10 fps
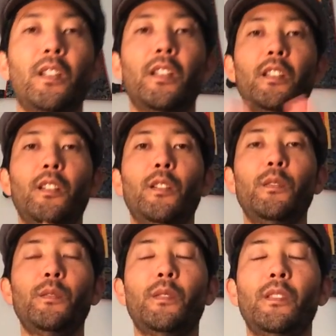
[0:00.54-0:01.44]

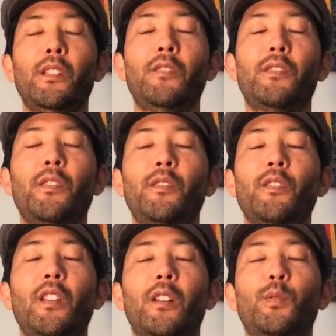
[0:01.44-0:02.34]
Hello, love to you and
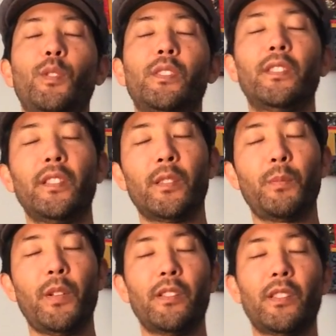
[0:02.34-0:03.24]
your loved ones and
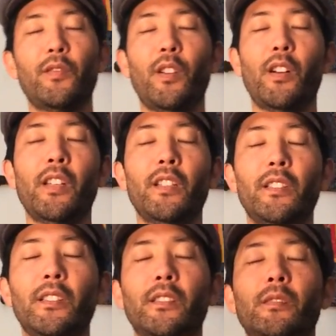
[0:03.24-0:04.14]
experience of all that
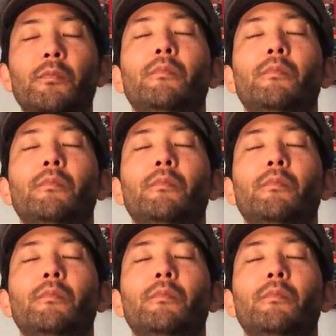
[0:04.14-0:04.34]
is.